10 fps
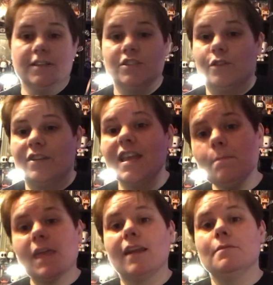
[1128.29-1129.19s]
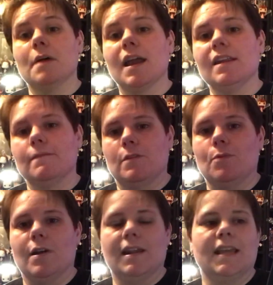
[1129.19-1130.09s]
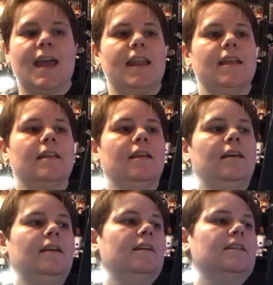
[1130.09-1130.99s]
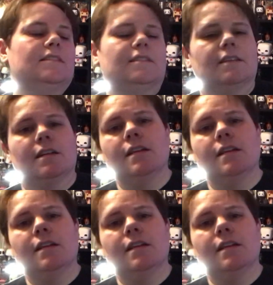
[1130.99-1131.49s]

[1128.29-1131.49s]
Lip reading: so keep that in mind if you want to get it, because,